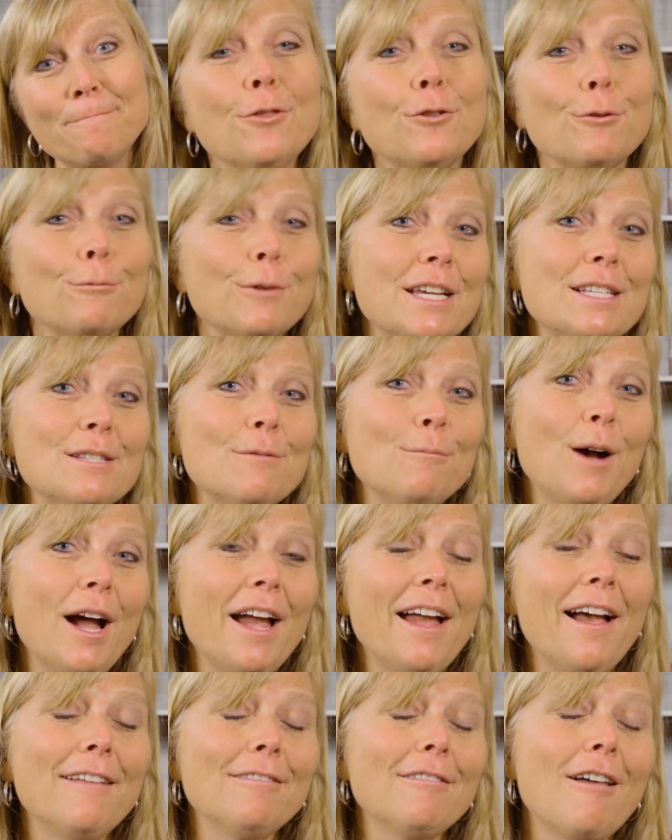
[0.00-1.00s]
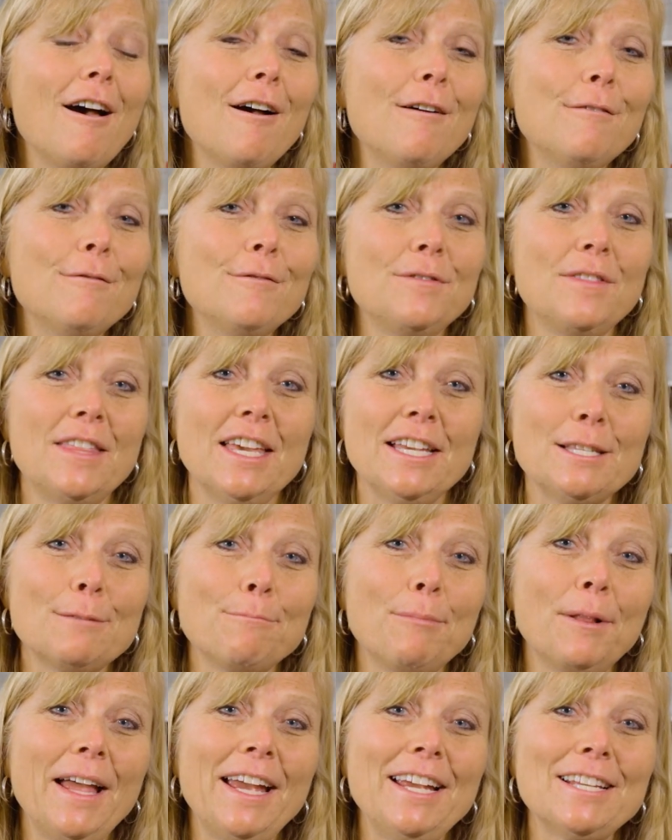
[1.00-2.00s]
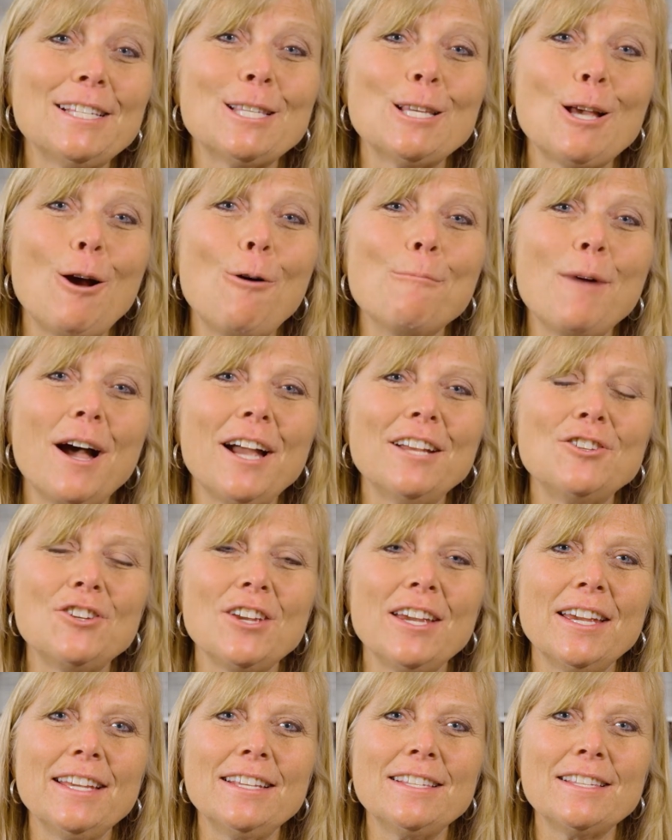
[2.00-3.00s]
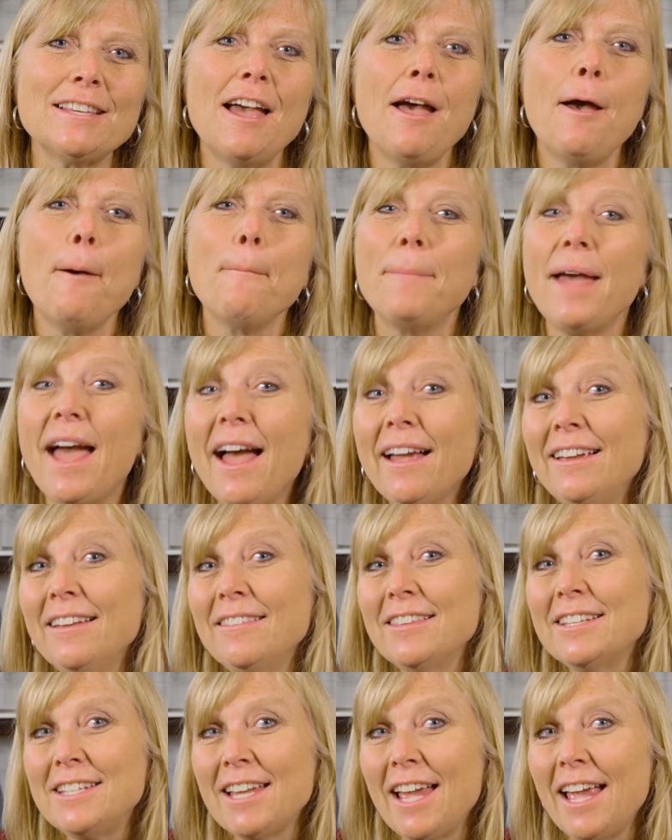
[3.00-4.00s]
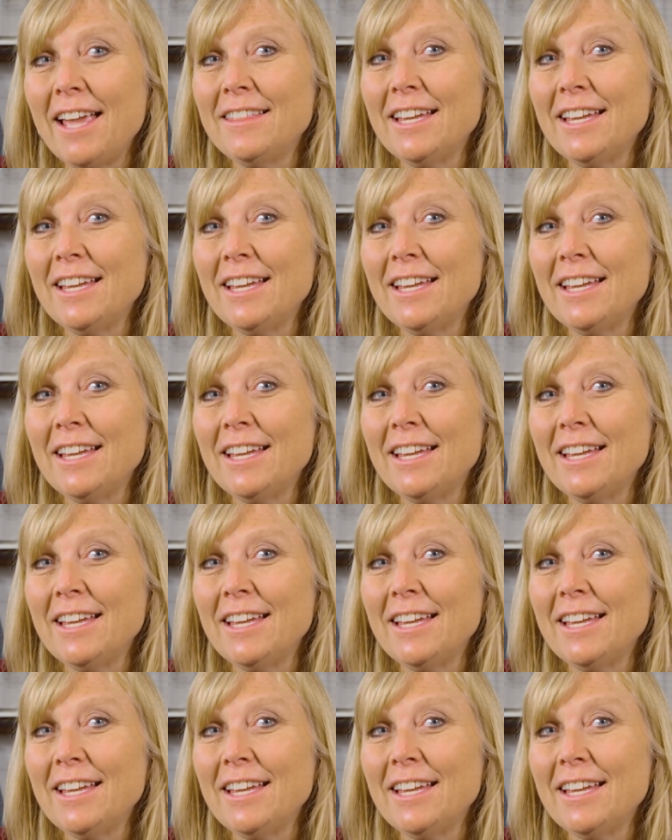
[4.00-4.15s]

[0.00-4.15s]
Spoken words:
The reason why I love this place so much is back in the day,